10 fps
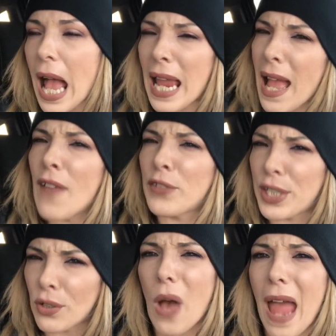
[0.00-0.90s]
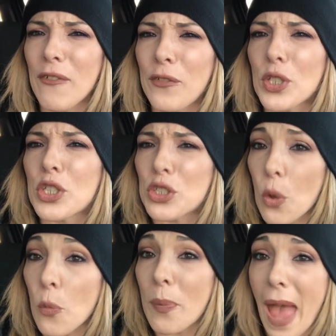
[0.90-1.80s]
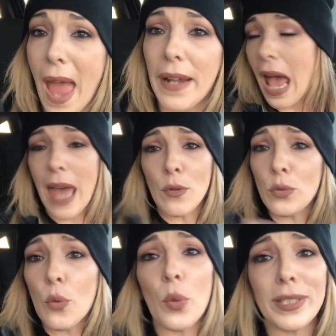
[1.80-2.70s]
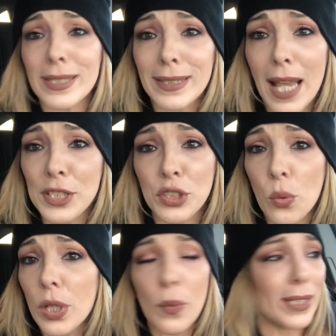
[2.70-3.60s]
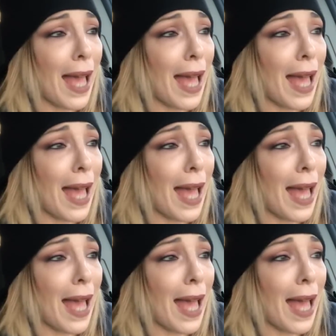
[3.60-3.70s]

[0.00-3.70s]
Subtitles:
I have guilt. I feel so bad. I don't know what this guy's story was.